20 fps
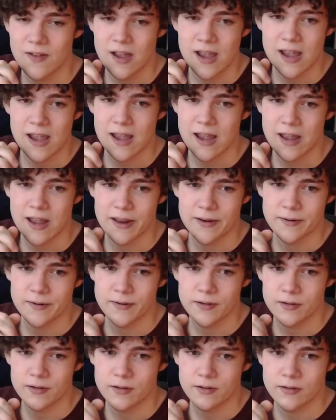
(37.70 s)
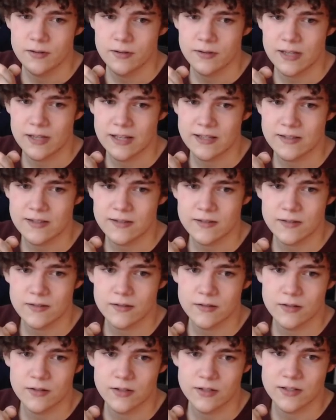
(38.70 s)
And that's
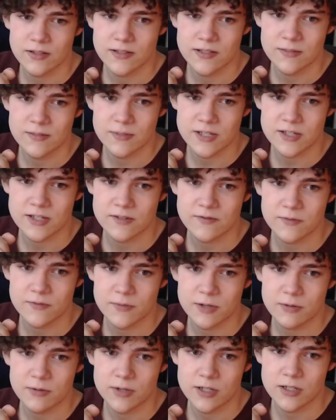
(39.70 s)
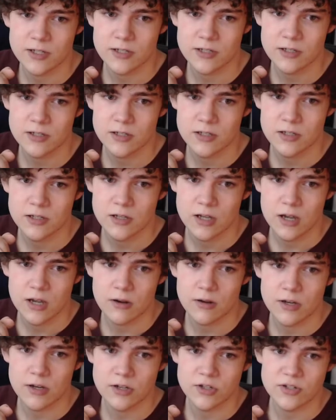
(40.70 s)
all you can see myself in my watch,
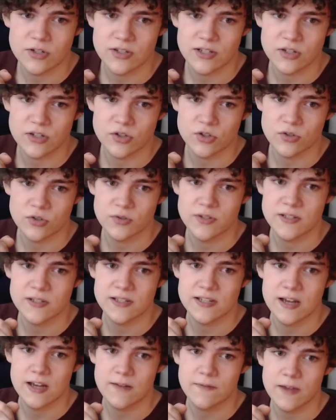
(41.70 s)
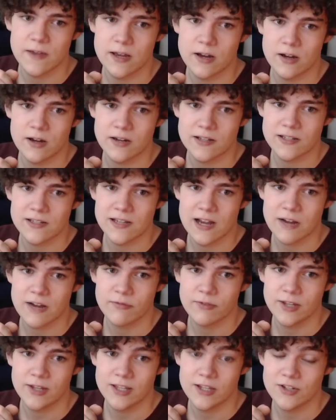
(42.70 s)
and just like journals and stuff. And honestly, I
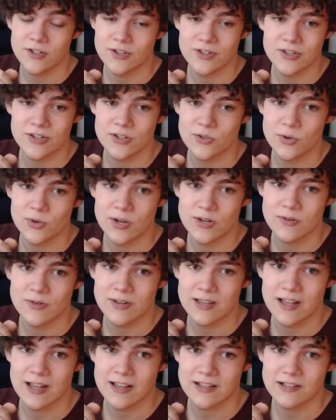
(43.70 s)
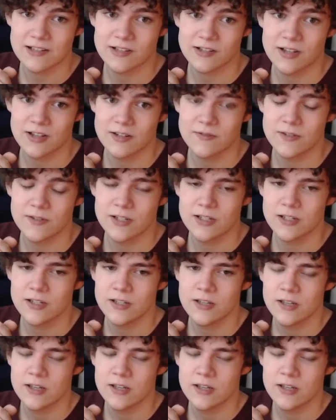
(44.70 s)
really just enjoy doing that. It's a lot of fun.